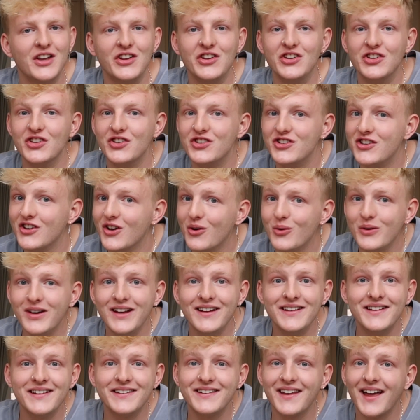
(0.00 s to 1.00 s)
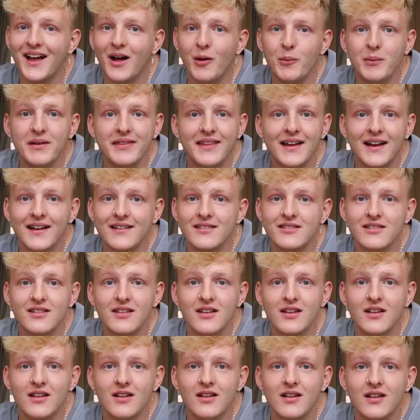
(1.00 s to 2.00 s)
You don't need to tell me that.
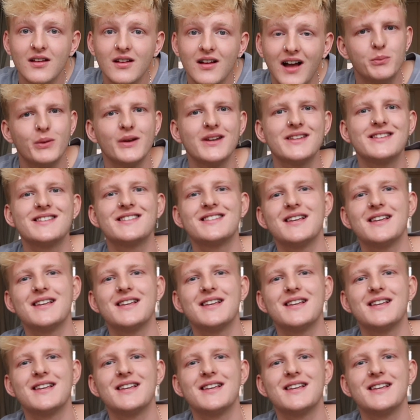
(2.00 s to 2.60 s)
But it's